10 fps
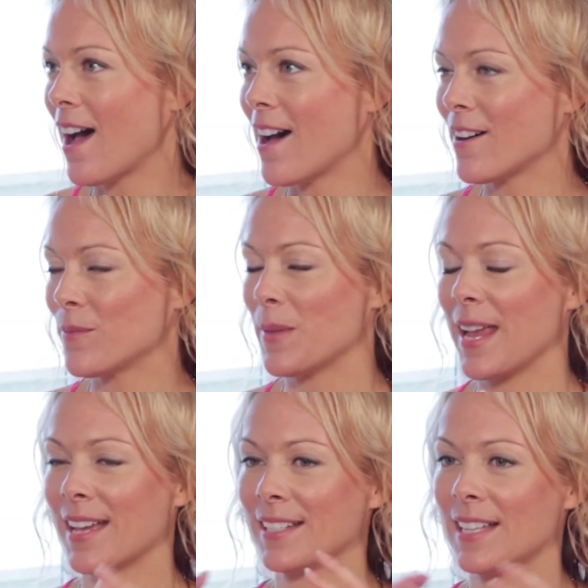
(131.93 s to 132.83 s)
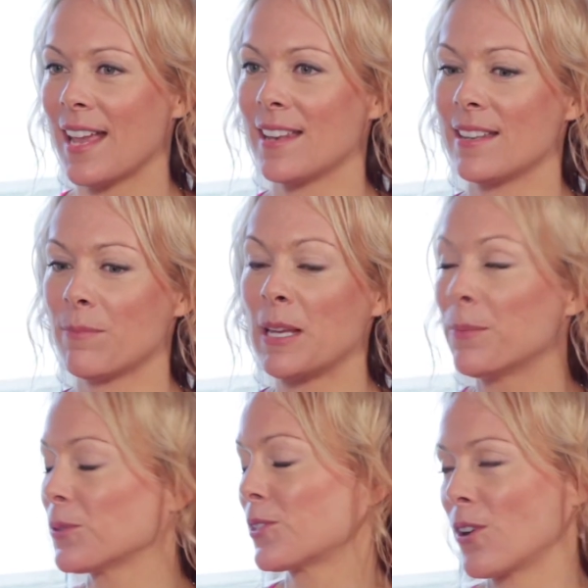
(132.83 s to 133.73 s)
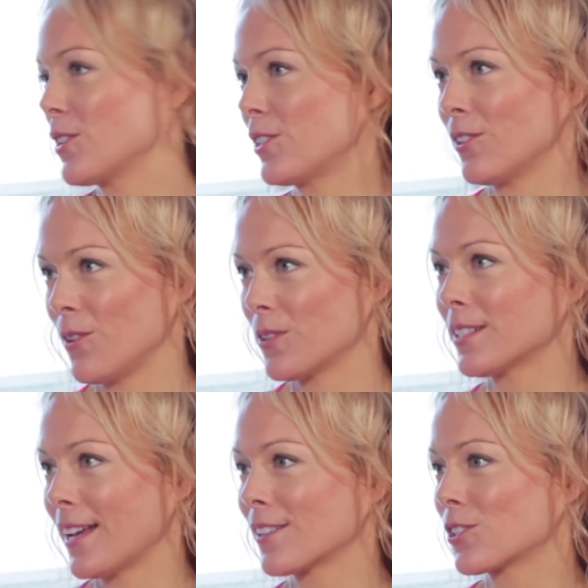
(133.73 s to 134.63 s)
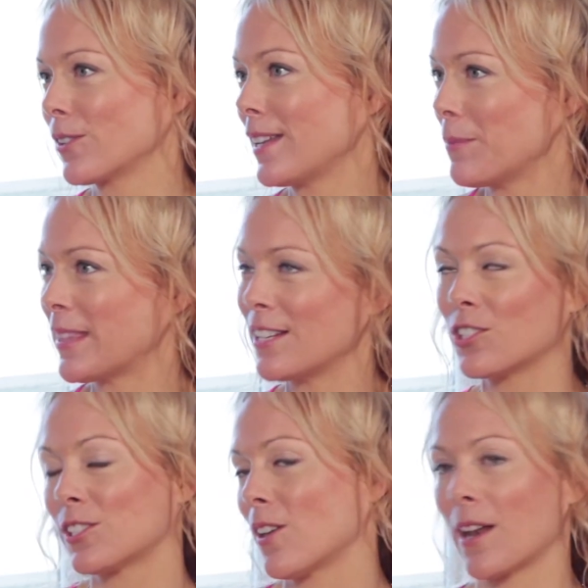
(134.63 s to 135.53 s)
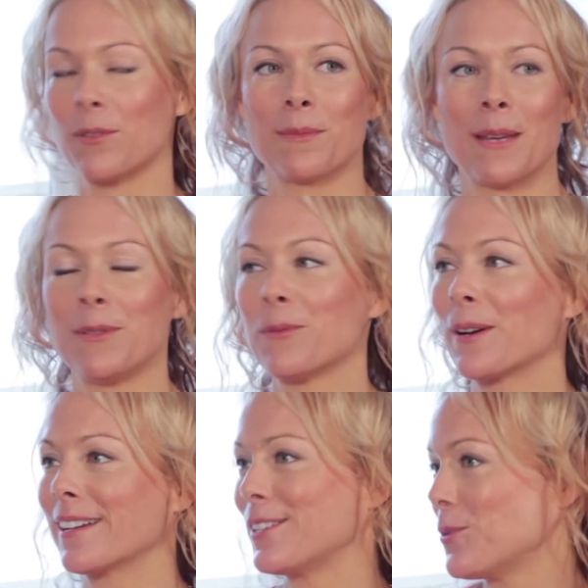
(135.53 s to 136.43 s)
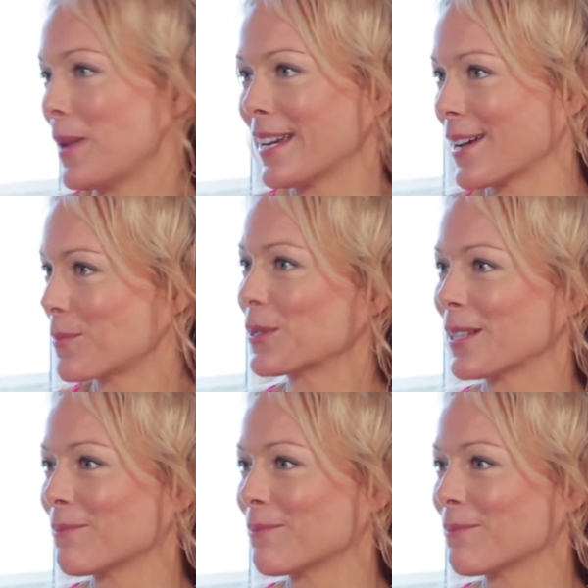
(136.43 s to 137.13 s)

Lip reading: And people started to notice actually, but they just thought I was maybe wearing a new makeup or